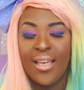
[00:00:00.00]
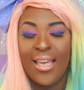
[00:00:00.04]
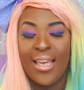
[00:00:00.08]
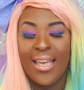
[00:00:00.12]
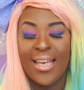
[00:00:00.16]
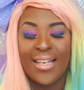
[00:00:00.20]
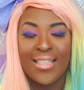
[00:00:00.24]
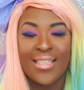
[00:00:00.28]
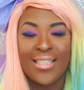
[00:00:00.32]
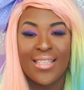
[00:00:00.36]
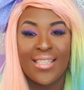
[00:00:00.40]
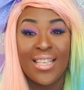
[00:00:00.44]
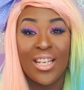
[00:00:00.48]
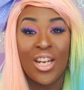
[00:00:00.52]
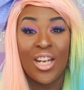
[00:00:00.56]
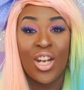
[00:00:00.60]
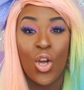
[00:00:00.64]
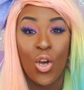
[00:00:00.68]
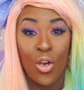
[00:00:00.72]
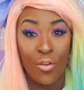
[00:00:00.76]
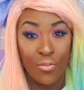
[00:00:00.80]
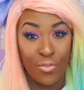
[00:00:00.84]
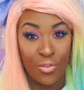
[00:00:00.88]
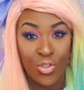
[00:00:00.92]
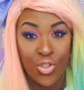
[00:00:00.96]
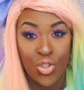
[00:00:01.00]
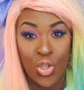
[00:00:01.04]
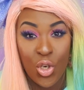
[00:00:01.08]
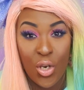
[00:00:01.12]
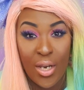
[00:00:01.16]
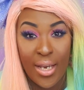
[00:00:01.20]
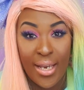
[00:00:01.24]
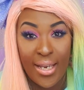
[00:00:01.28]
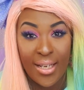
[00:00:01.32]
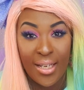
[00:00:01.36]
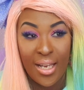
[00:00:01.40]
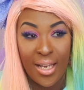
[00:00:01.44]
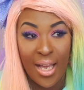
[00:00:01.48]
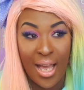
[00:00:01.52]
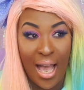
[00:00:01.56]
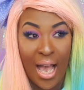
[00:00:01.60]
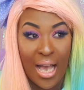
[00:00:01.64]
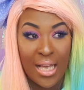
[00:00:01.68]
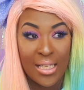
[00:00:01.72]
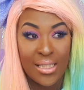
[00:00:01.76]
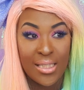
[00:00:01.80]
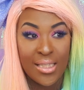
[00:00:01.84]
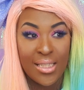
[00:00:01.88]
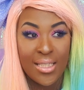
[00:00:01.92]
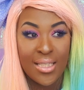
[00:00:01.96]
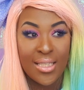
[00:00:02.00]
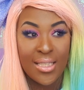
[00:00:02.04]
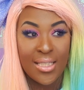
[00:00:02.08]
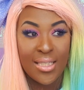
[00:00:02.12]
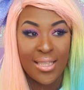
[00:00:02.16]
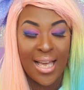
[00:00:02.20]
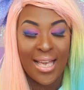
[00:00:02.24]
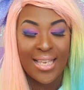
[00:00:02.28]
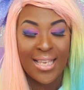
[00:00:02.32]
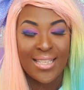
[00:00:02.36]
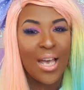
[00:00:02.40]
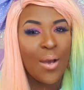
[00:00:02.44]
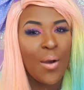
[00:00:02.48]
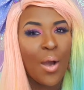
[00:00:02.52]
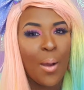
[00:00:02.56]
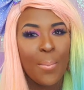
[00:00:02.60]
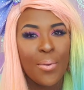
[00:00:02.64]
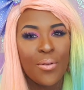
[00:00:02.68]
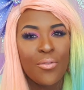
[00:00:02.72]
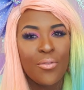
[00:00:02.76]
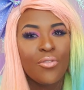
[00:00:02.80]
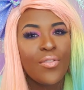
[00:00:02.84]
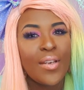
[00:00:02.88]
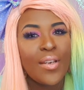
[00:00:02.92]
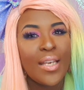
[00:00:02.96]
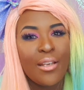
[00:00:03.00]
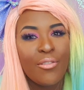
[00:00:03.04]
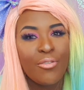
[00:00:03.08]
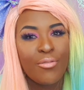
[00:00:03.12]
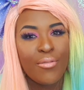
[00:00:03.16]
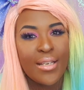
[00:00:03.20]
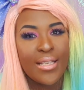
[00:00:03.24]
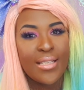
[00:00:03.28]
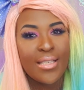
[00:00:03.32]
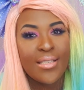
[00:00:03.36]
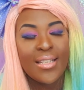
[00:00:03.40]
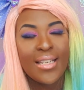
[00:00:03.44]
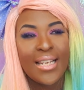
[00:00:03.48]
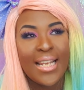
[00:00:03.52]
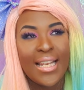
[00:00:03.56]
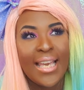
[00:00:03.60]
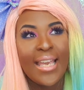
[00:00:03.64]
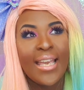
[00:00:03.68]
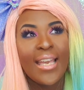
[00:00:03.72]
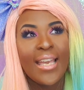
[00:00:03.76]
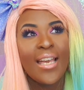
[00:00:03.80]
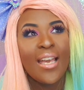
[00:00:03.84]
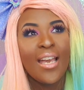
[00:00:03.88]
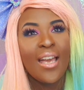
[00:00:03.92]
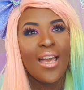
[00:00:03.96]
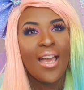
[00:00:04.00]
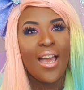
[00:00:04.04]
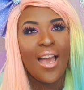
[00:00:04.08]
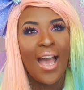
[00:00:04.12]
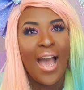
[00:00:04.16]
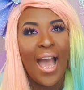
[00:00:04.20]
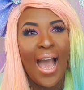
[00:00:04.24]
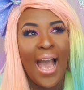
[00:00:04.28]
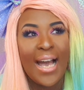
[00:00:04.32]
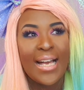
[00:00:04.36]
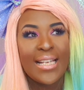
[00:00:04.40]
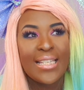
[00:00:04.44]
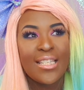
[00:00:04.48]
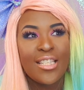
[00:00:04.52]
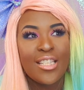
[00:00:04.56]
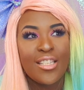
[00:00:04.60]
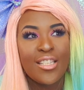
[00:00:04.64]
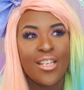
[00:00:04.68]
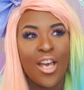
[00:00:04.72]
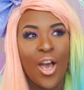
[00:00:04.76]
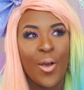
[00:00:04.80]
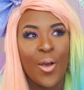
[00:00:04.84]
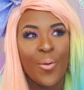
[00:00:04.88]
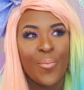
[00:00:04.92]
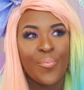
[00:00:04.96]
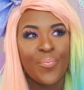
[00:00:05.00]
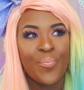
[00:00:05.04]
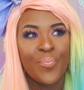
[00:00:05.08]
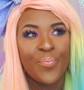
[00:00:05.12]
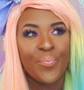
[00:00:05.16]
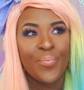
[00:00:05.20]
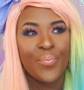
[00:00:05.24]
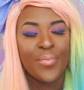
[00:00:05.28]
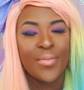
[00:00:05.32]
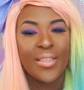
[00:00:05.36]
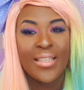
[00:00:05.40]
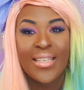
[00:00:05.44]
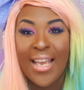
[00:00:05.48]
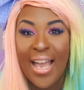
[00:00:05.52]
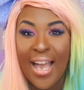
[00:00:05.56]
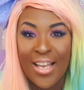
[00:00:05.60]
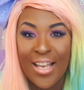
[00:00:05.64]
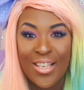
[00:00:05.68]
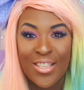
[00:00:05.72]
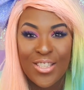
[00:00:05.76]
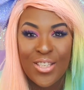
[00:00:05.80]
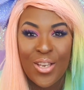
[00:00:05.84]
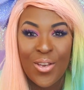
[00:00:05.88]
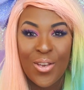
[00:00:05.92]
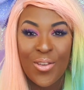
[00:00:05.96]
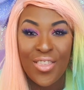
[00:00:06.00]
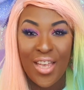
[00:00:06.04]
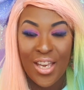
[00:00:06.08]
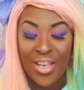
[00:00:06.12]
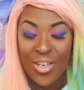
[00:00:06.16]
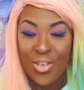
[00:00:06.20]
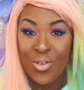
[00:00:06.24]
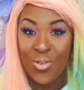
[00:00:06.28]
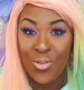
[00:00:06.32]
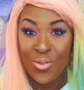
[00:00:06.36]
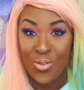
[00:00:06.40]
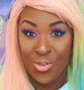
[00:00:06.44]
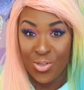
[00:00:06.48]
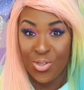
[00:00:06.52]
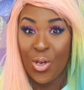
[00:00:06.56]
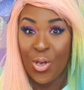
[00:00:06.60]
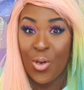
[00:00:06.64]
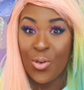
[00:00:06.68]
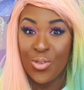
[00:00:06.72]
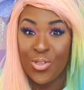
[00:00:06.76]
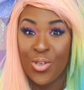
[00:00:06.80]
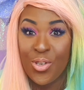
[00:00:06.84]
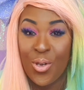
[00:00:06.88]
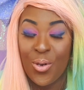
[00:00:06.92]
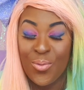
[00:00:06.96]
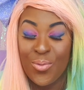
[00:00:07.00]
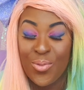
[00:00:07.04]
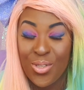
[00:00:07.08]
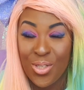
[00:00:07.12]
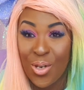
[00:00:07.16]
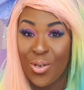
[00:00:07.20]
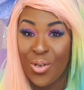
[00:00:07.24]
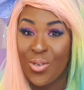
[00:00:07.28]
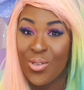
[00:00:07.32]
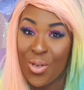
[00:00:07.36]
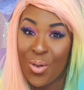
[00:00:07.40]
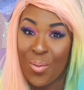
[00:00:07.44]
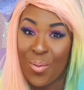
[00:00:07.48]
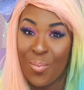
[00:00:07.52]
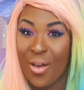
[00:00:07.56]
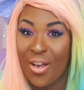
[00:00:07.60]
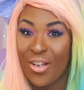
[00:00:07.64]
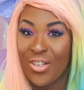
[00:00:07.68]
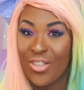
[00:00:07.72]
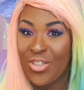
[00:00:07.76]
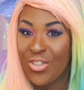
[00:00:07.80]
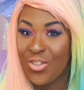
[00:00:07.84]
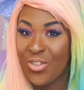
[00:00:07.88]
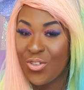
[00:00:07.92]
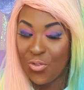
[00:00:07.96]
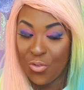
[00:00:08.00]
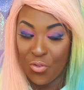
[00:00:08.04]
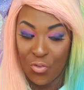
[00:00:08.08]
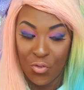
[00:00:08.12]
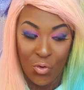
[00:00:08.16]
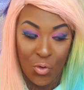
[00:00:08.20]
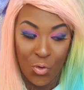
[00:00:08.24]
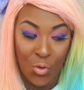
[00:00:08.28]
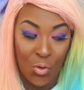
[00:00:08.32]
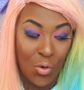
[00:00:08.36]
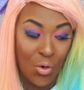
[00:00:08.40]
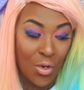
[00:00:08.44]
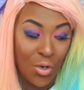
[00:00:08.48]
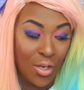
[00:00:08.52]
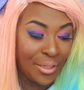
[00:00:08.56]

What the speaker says: steal a lot of your joy, and that's how I've been feeling recently. And yeah, so thank you so much for